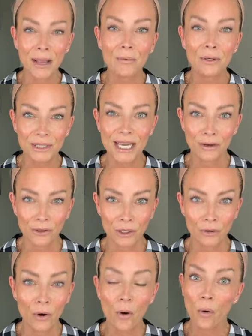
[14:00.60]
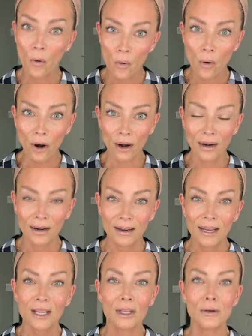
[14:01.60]
I will tell you. Or
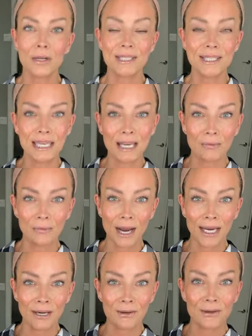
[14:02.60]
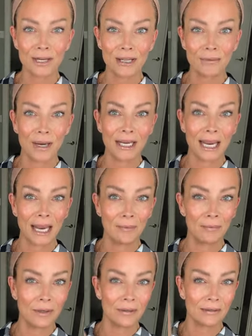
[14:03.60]
you can see it right underneath my
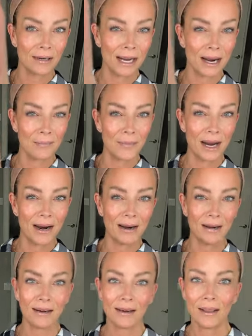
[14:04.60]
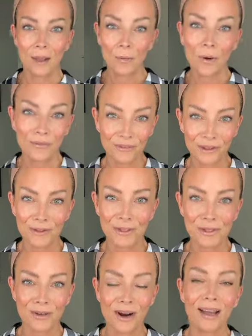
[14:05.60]
name, right up there. When
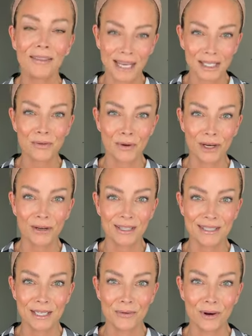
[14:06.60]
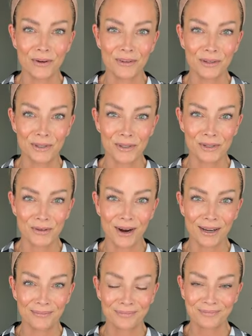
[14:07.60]
filters are on, that's where you can see where filters are
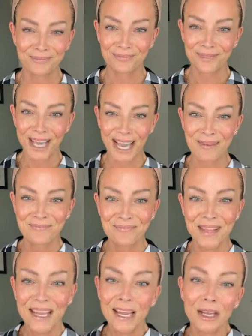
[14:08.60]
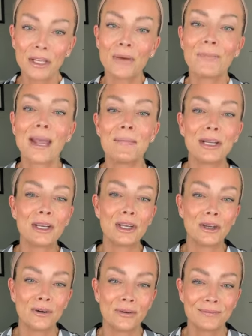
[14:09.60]
on. Okay? You may be
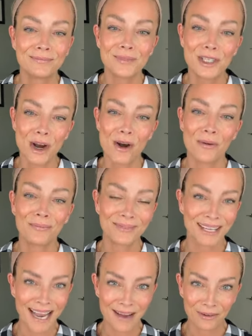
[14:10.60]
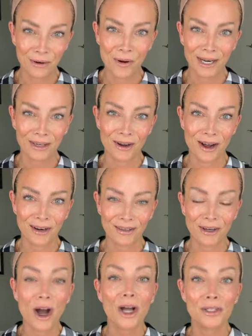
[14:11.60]
new, Joe, and haven't quite
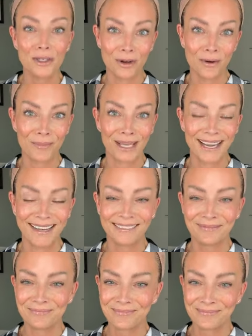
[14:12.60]
got, got to know me yet.